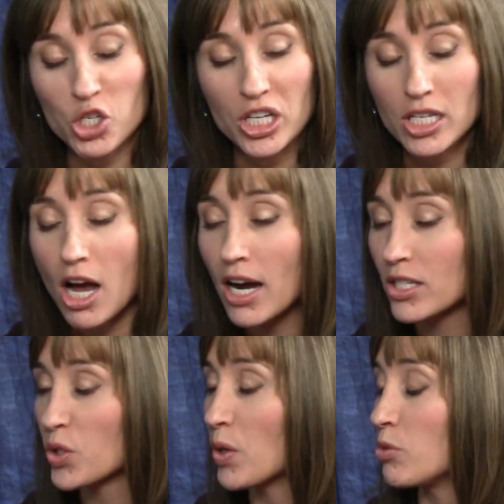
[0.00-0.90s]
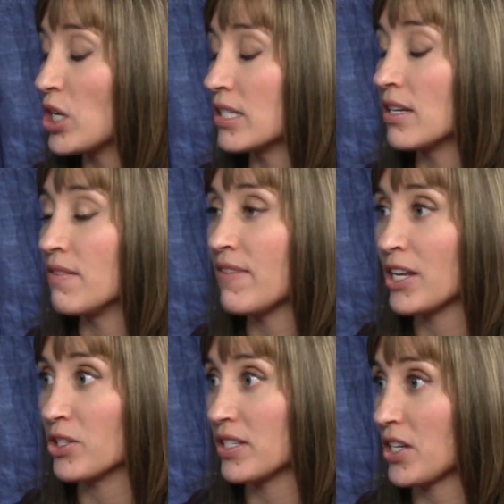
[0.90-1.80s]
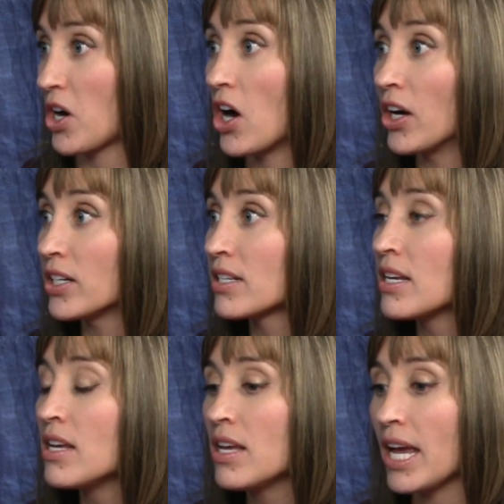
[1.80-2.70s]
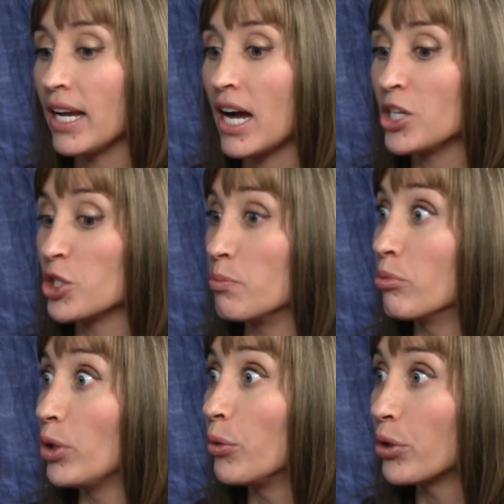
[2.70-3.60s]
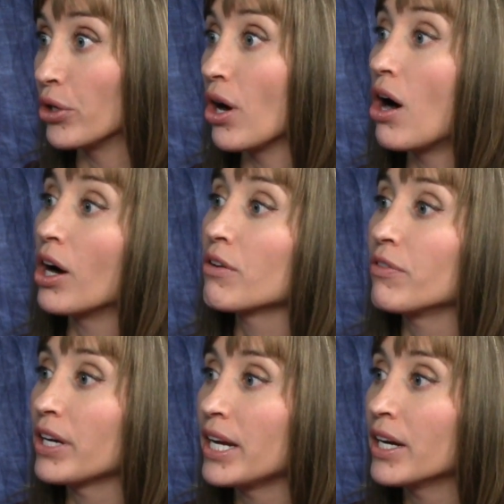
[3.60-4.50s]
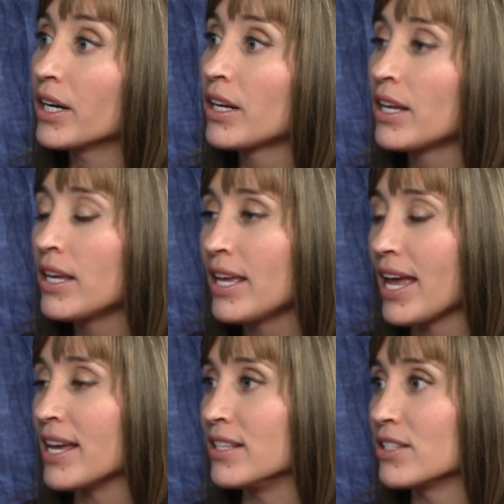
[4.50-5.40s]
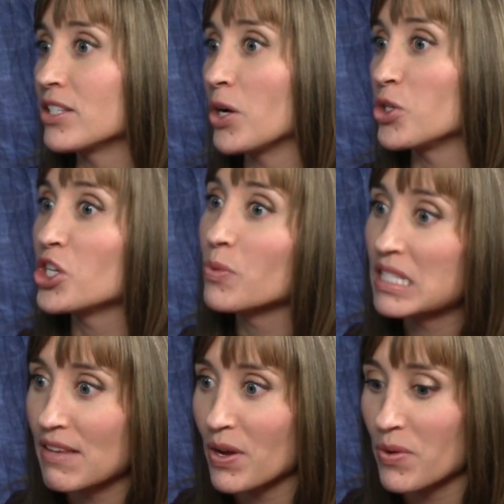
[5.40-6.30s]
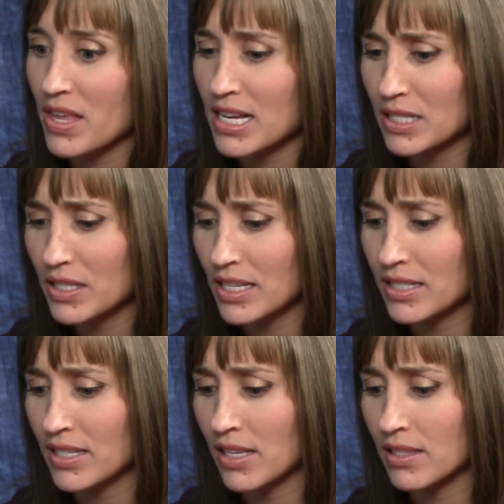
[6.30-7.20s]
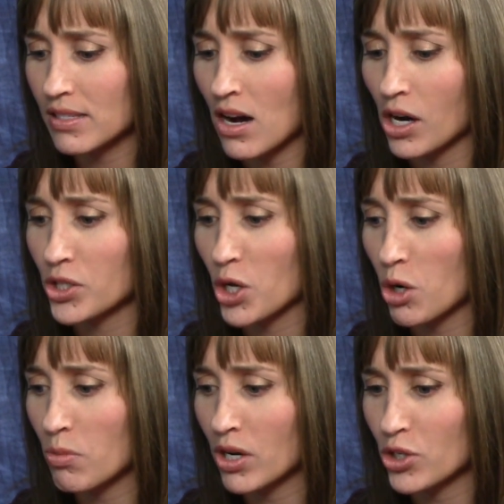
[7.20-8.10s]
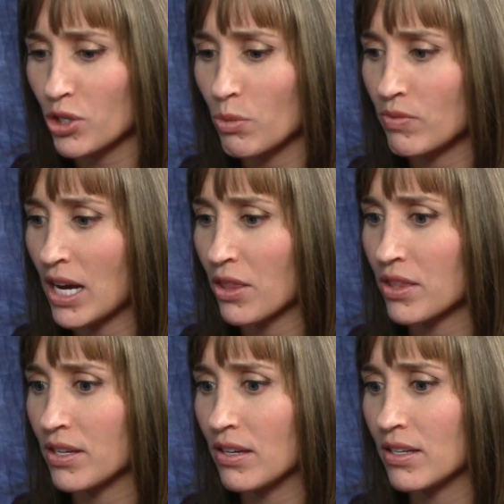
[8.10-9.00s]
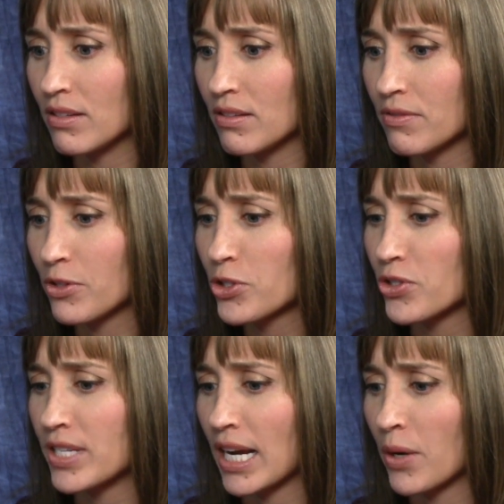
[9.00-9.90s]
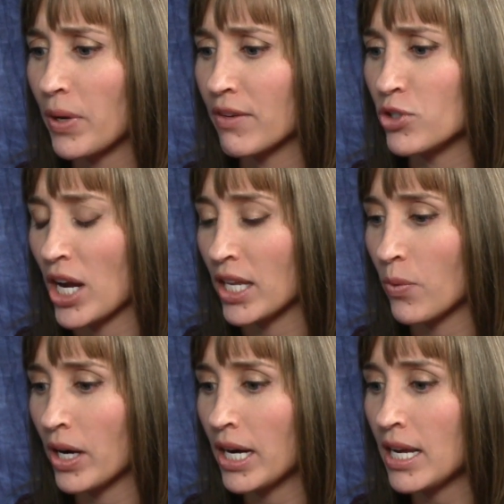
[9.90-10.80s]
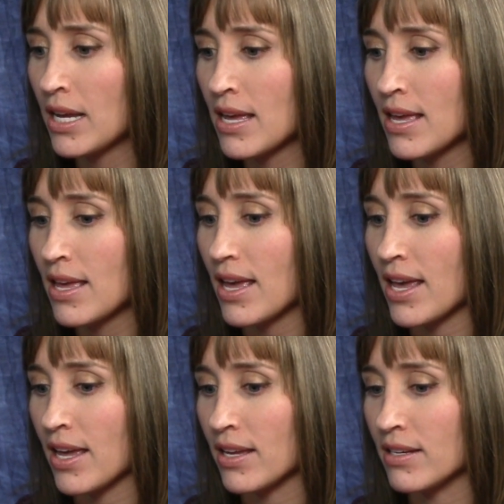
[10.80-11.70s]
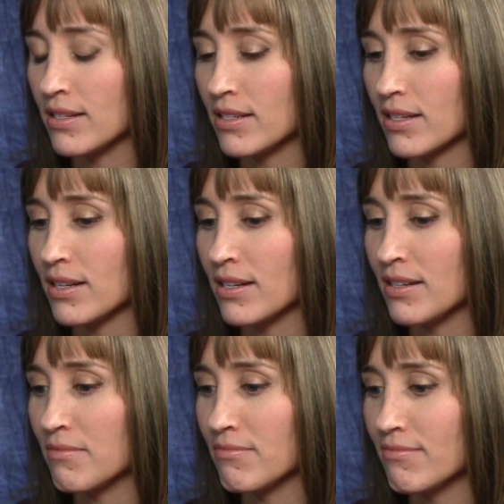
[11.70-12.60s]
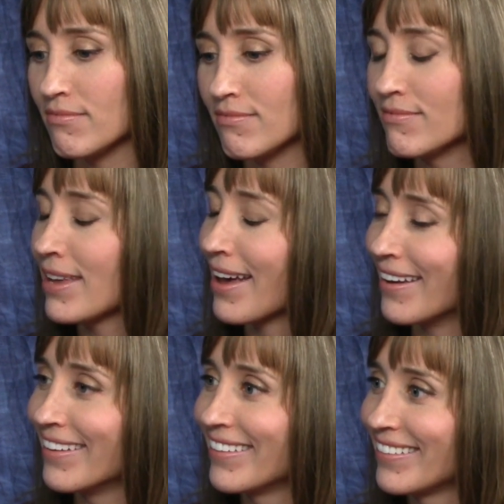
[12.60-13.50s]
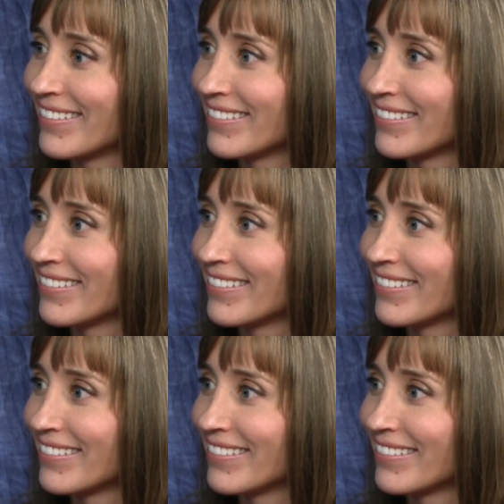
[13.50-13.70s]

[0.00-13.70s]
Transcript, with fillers: she talks to him. She has an evangelistic heart, and God just broke her heart for here. And so she was living with us since October. She moved out the first or second week of January and um, how does she yeah. approach